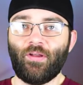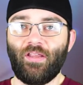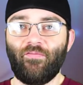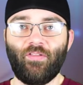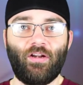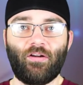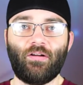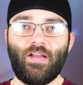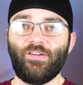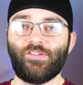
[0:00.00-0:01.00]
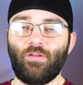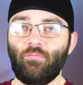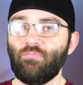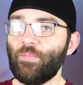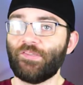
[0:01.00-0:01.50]
kind of give letter grades
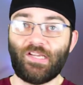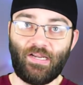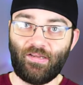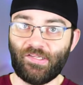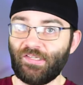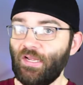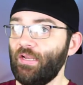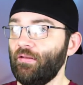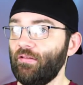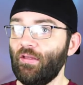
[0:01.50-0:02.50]
to website design,